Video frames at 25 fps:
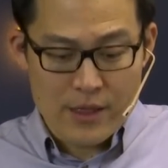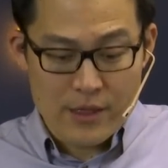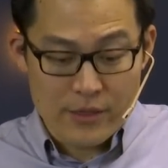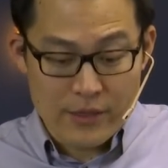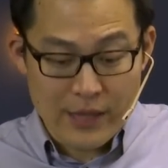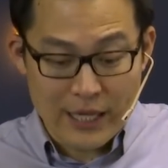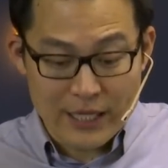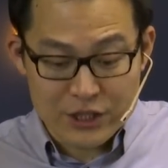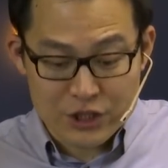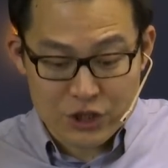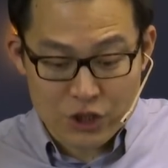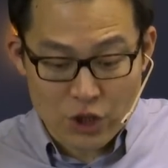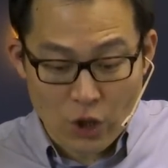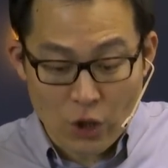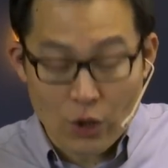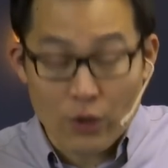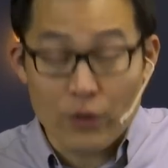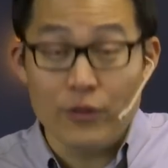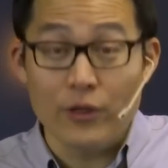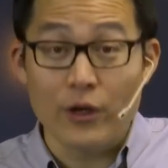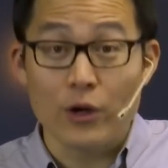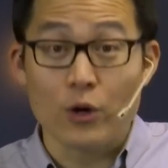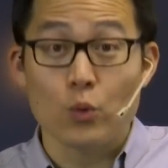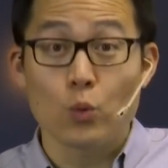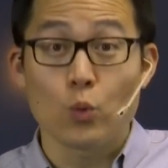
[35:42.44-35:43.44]
They saw
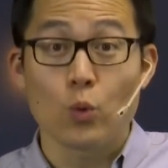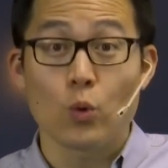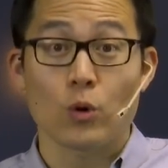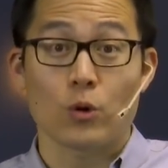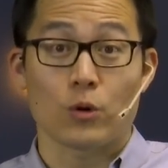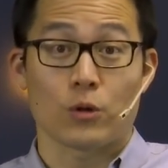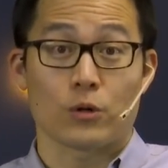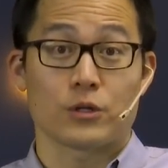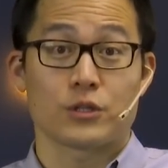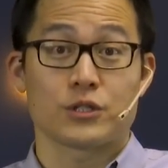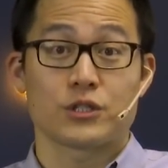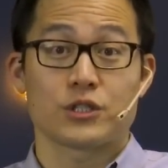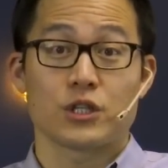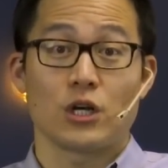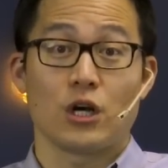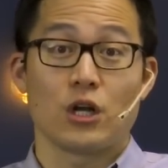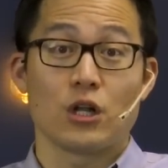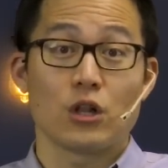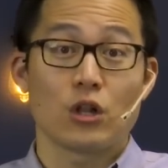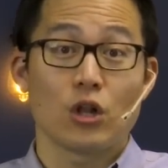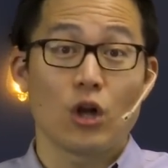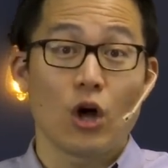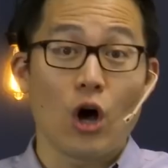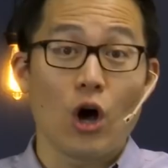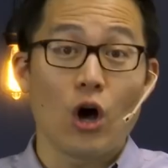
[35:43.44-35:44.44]
their works
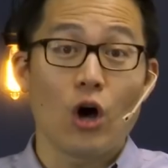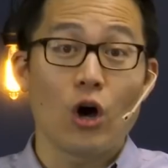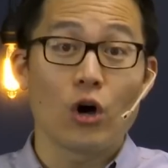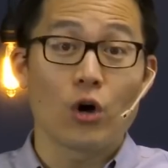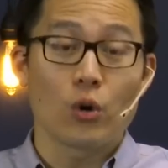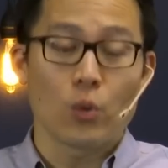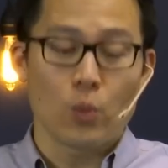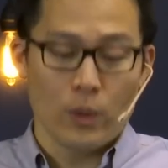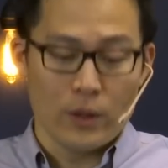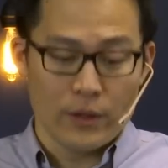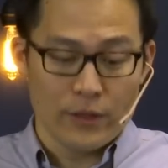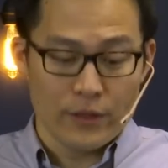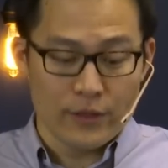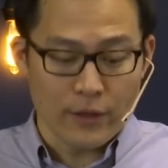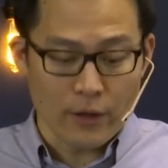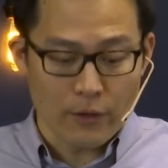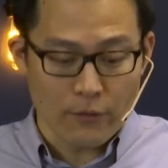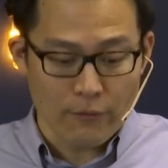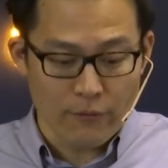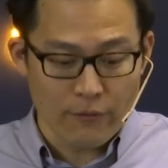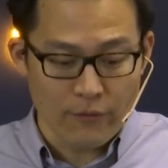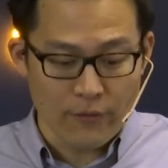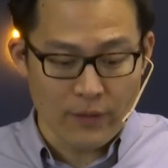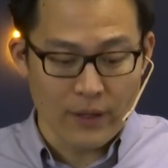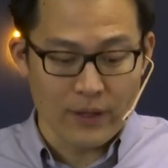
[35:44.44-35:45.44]
along with
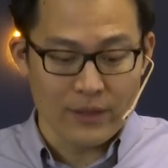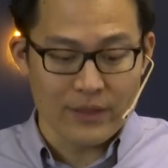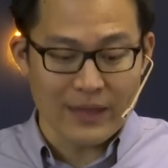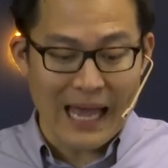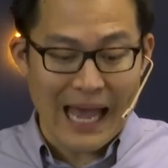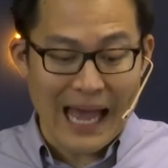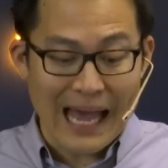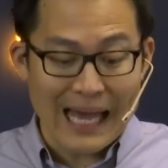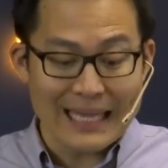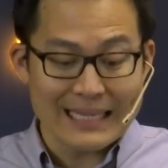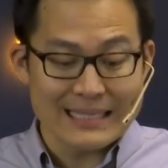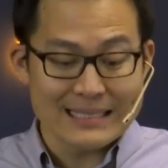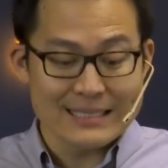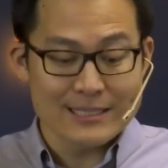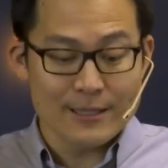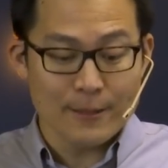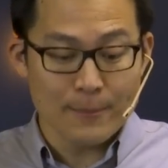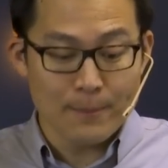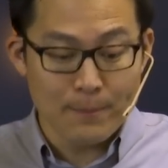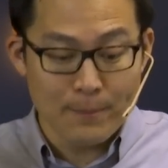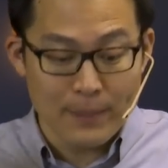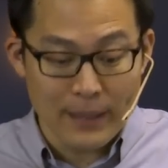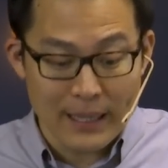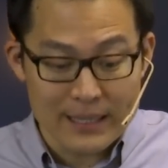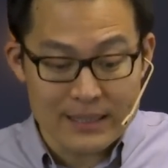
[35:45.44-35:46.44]
their faith as the
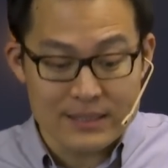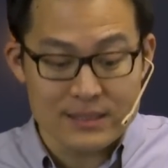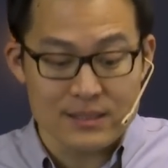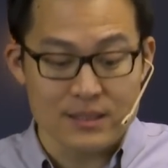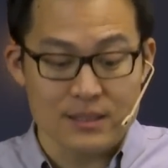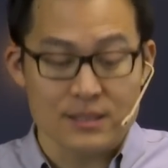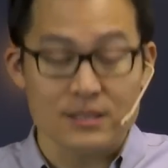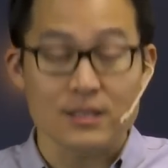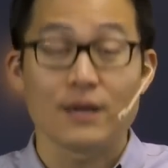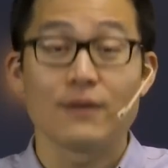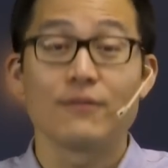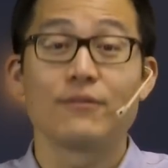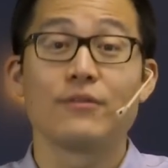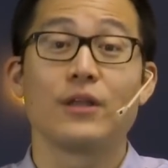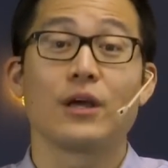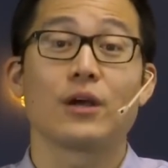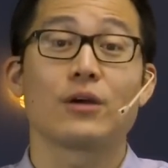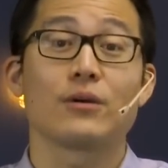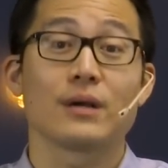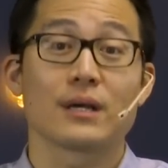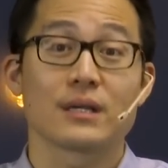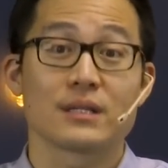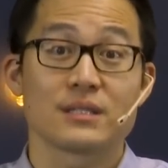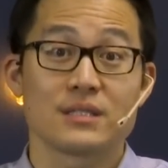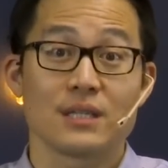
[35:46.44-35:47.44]
basis of
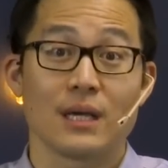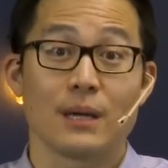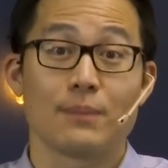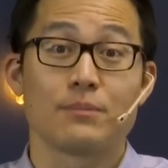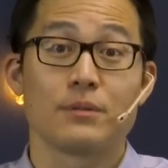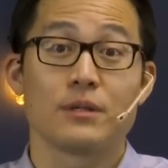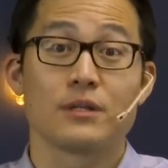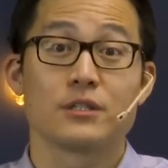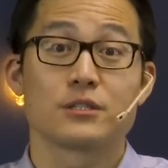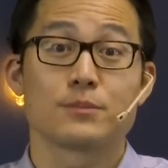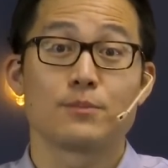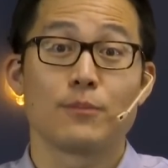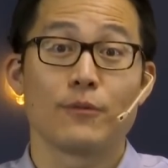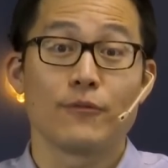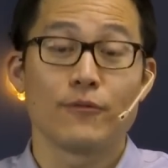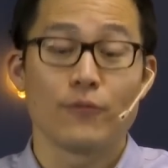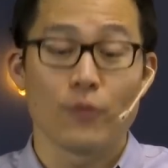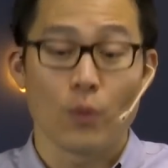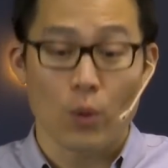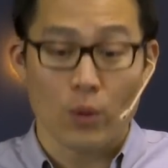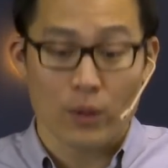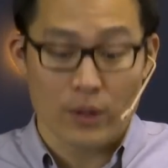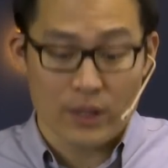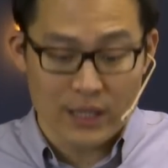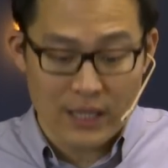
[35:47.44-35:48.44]
their acceptance
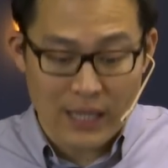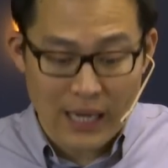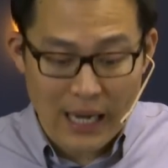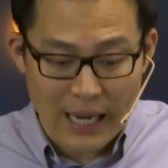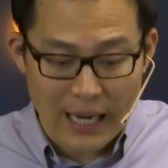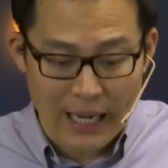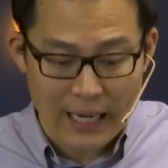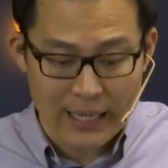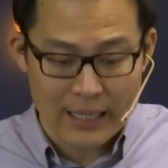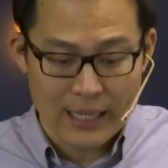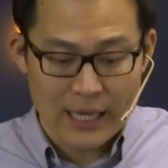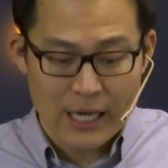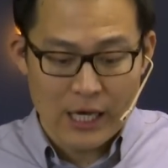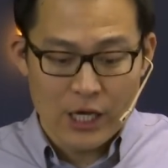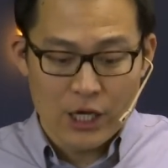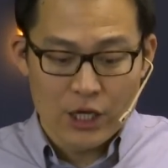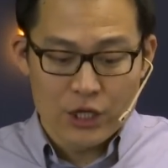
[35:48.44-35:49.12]
before God.